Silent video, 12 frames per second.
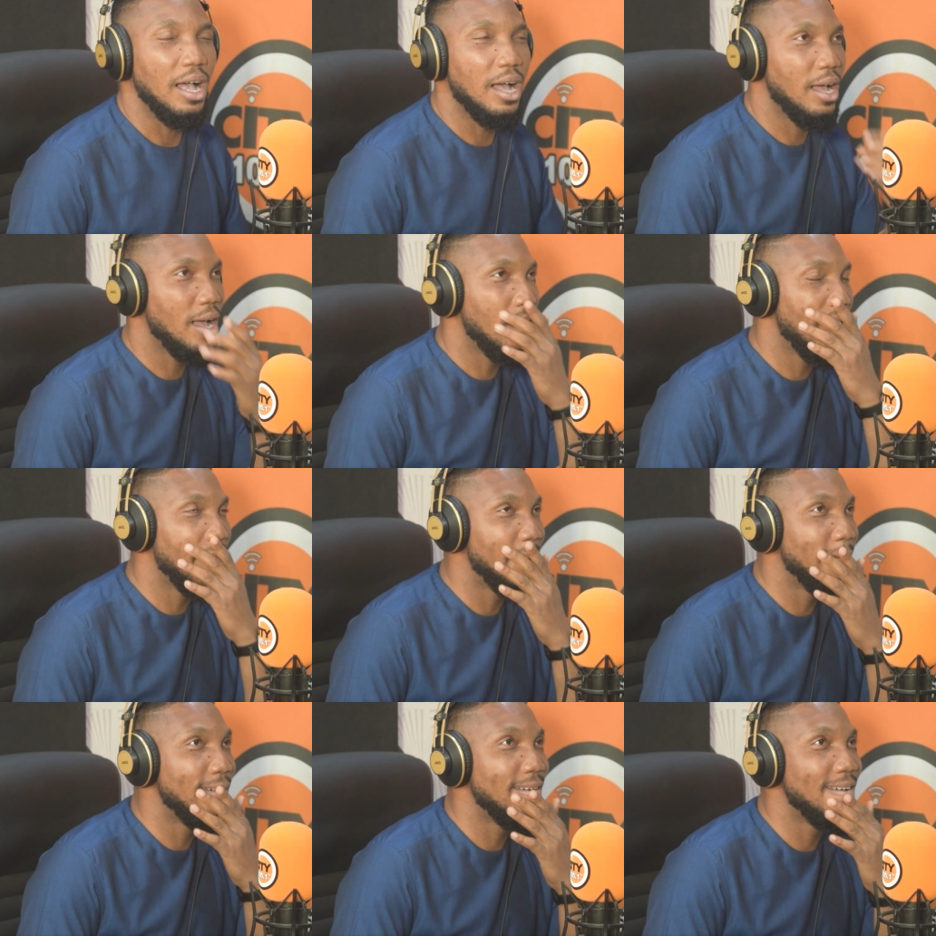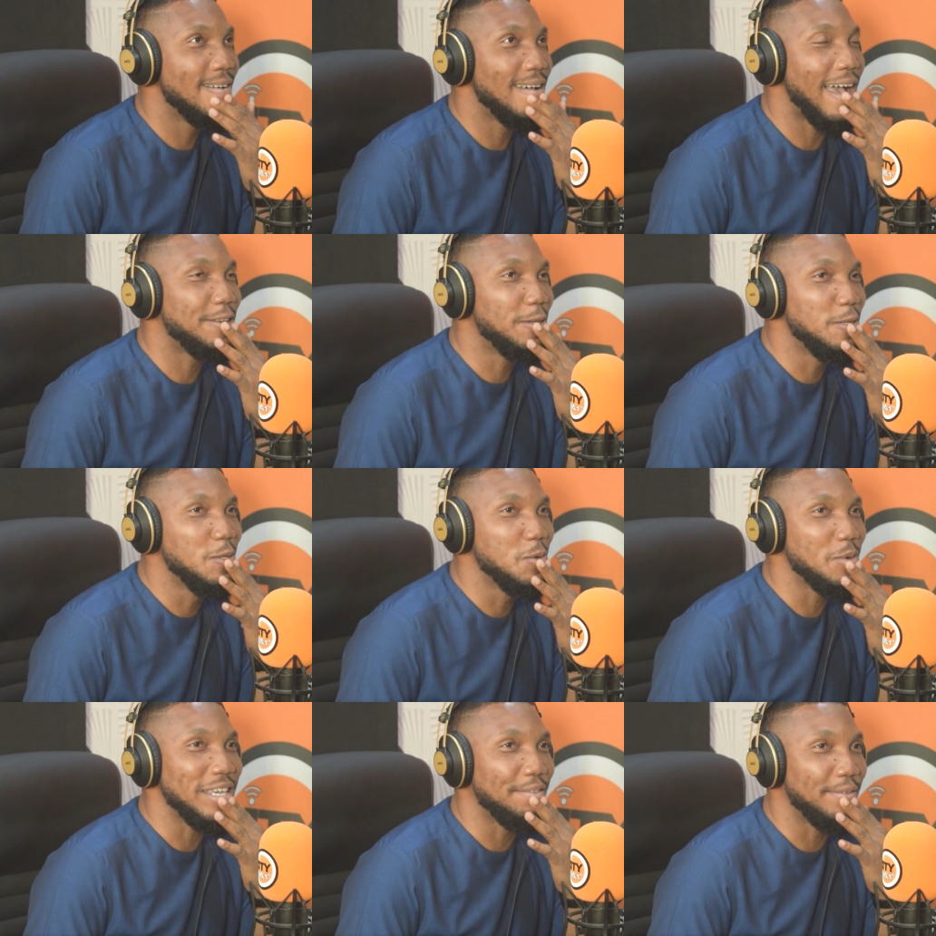I don't
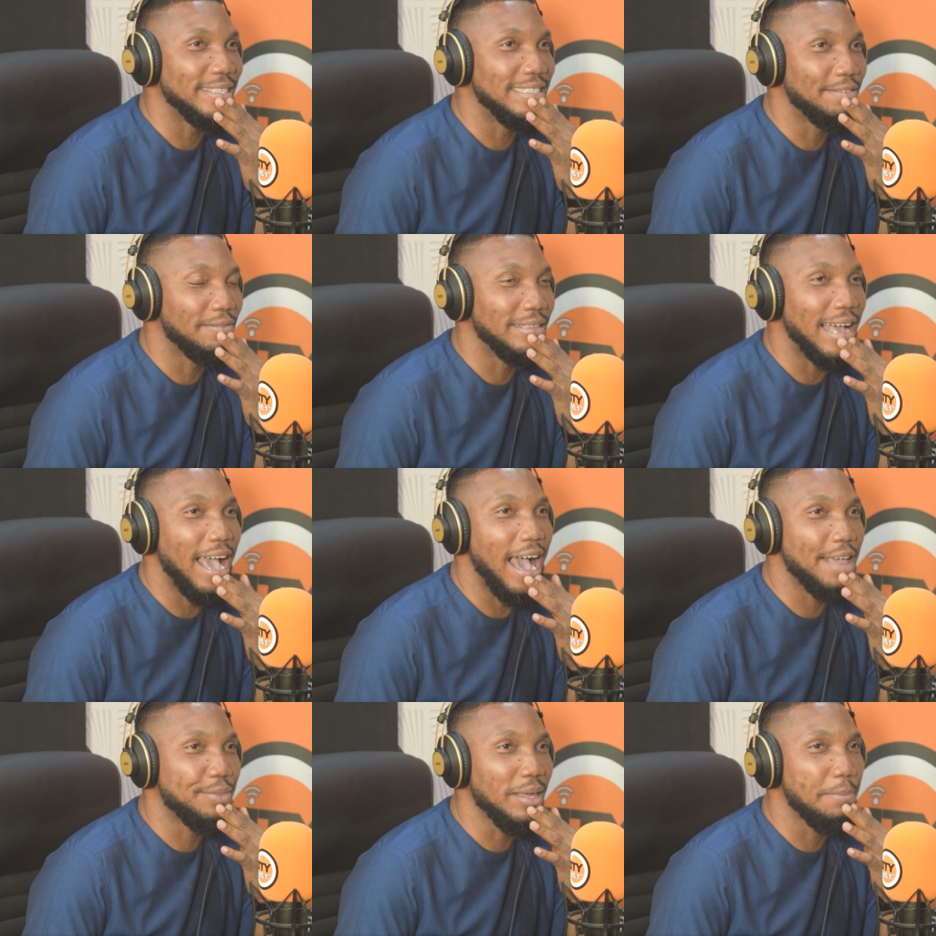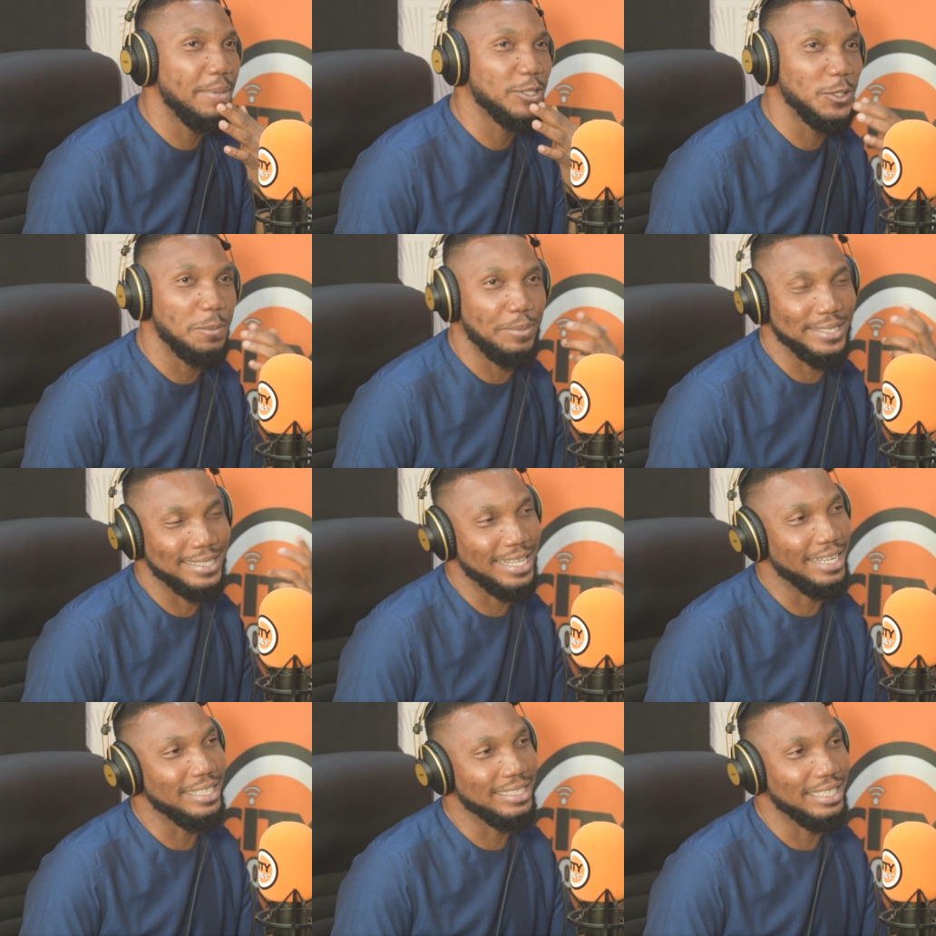know if it's different. I think based on your
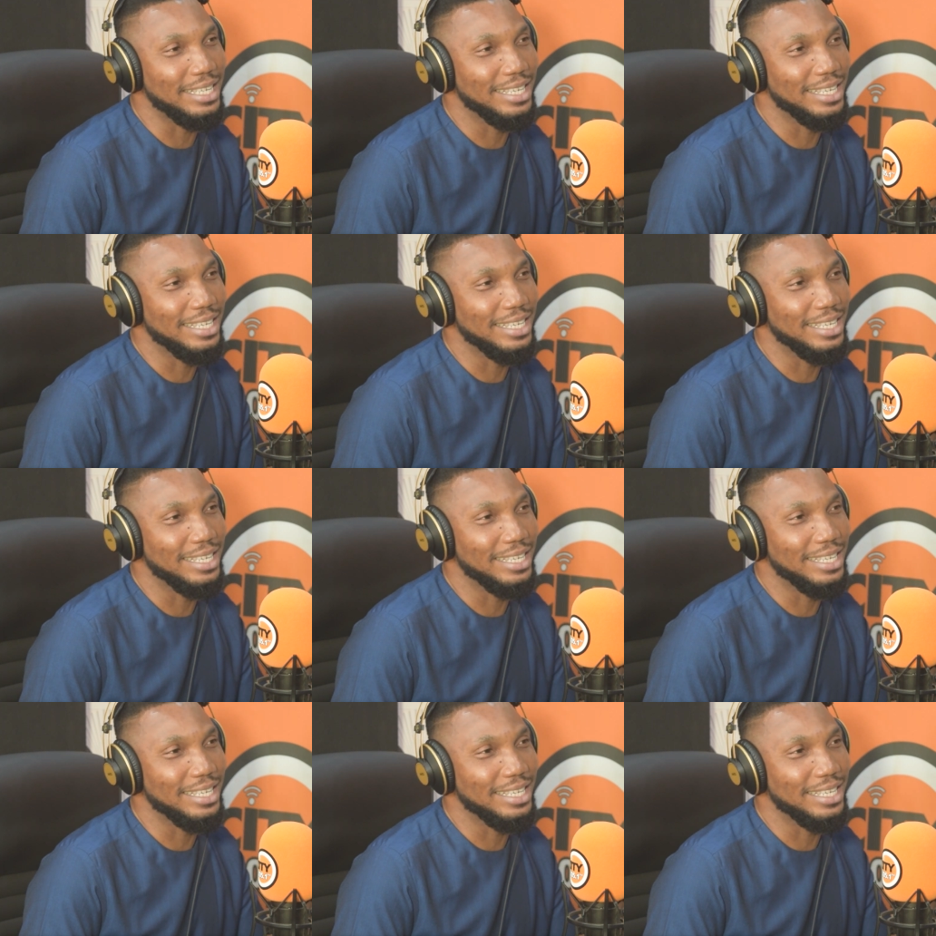personality.